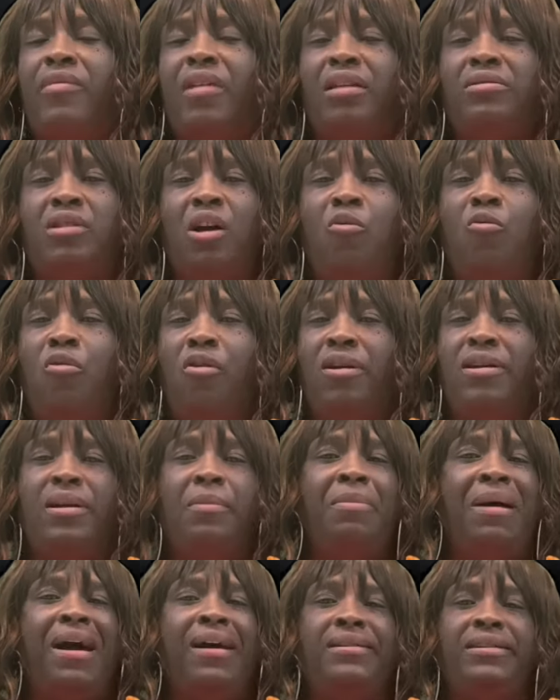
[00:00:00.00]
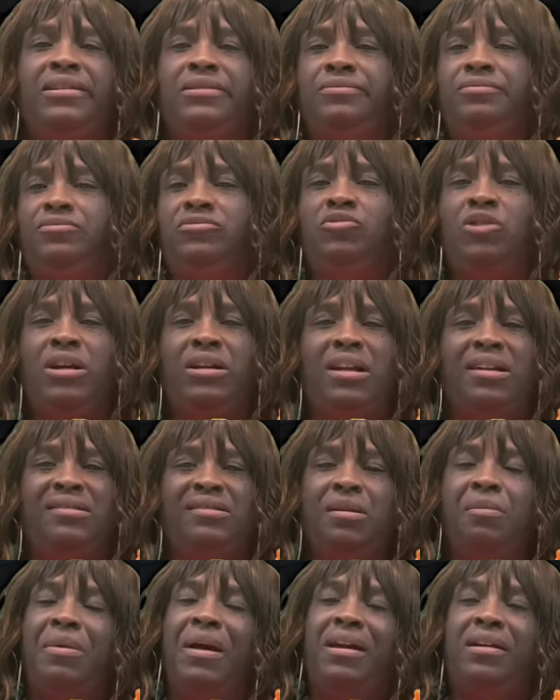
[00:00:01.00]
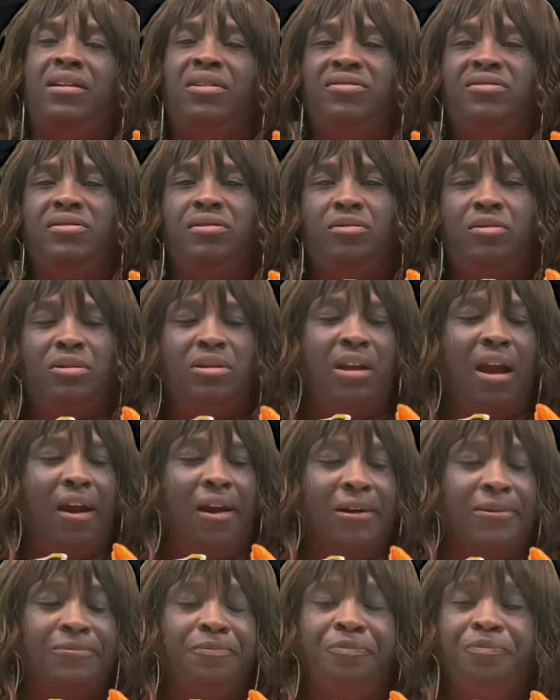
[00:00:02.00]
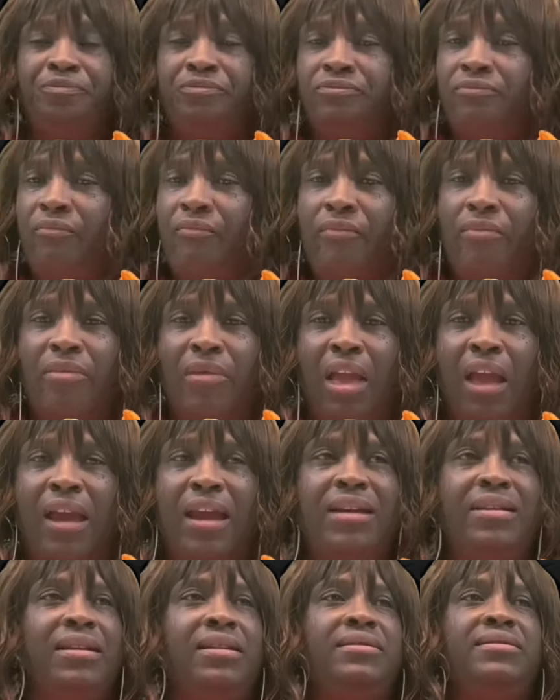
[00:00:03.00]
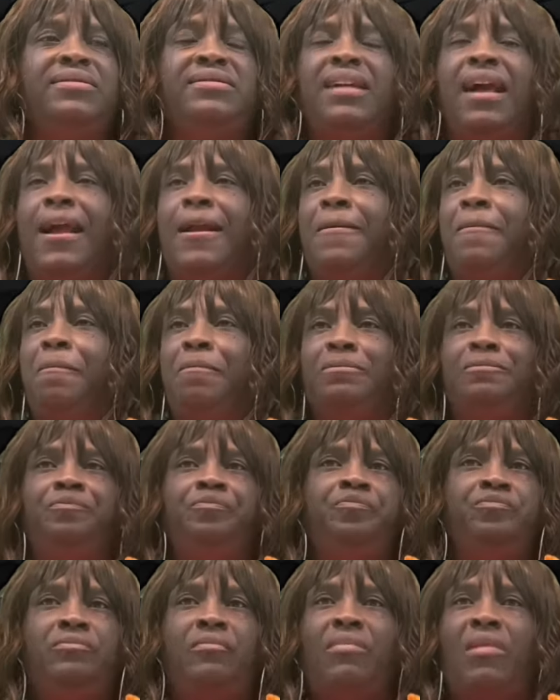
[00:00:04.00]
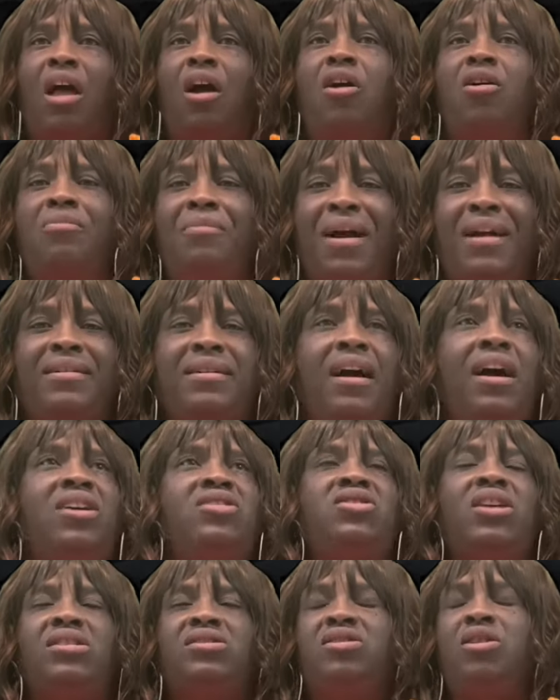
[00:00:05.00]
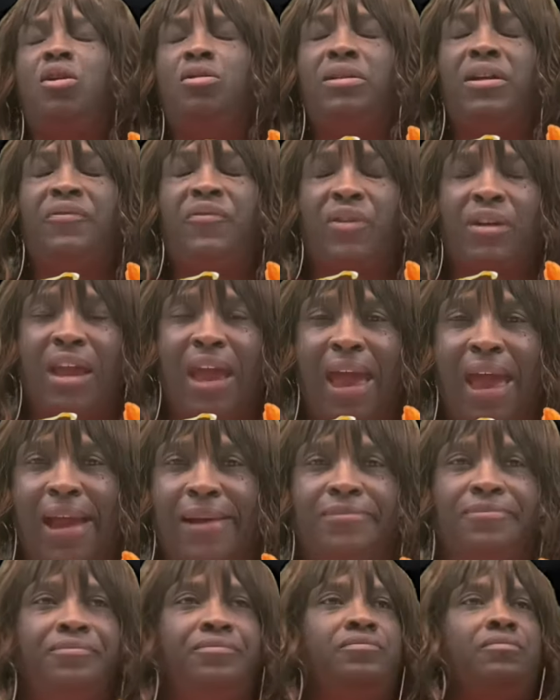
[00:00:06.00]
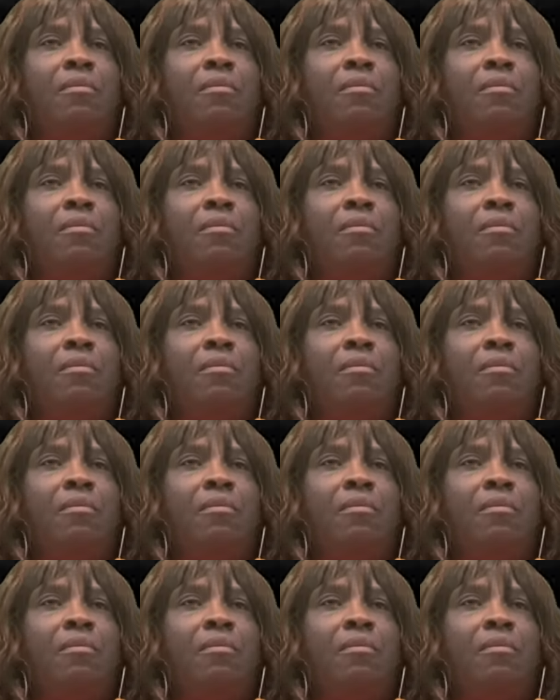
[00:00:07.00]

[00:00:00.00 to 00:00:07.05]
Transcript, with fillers: Don't worry about it. We'll get somebody else to do the job. He didn't say, oh my gosh, I totally forgot.